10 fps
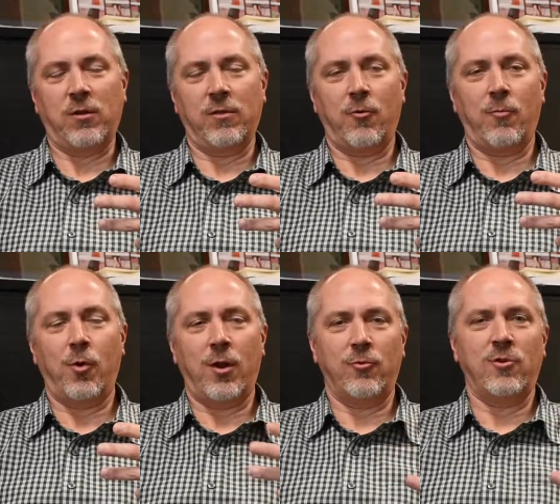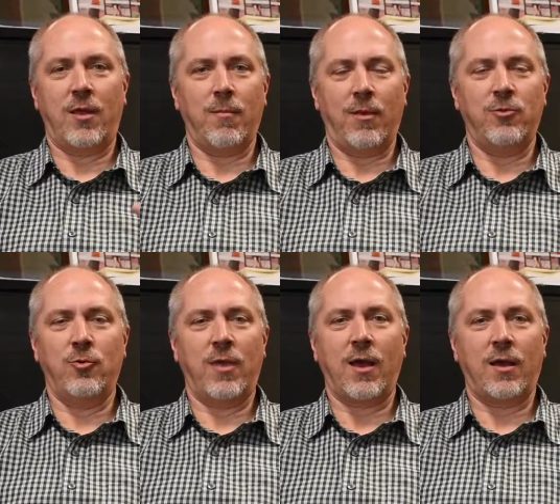they were more entertained by
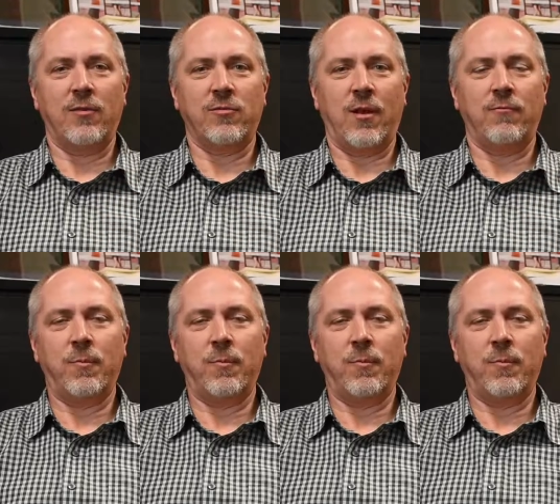doing that kind of stuff.